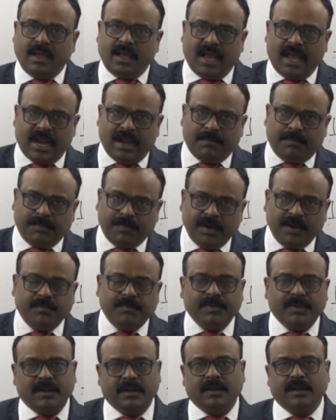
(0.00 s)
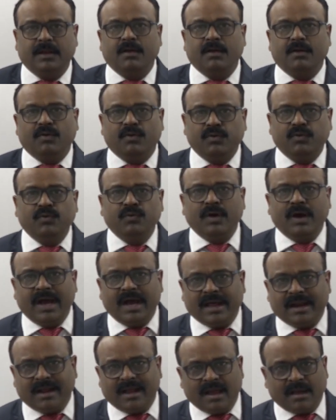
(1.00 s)
and people who
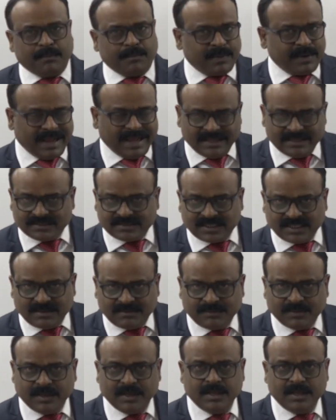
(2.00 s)
are apprehensive,